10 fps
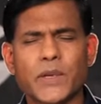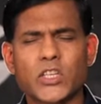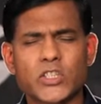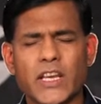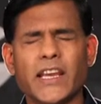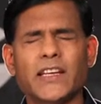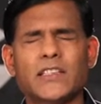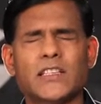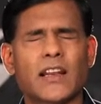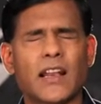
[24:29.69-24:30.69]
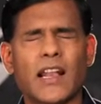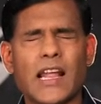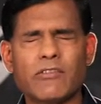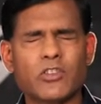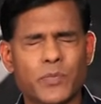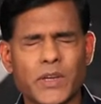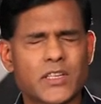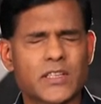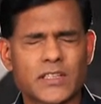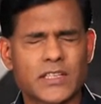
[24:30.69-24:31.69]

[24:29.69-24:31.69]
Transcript: be changed, let lives be